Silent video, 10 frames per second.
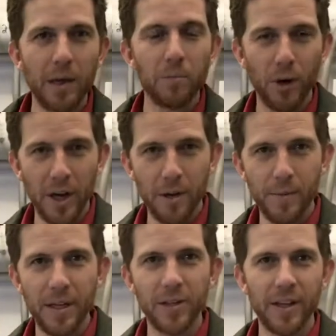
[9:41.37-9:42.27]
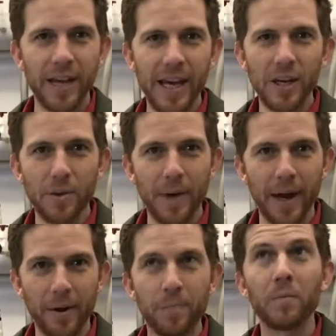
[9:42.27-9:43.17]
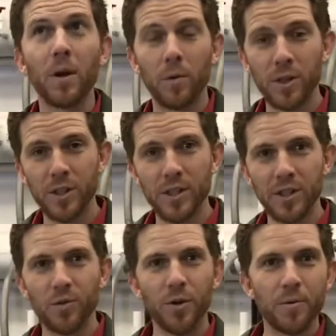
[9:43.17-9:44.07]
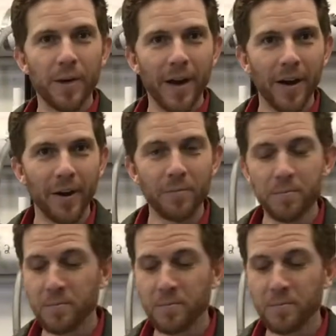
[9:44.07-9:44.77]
can bring them into the incubator, which is this room here.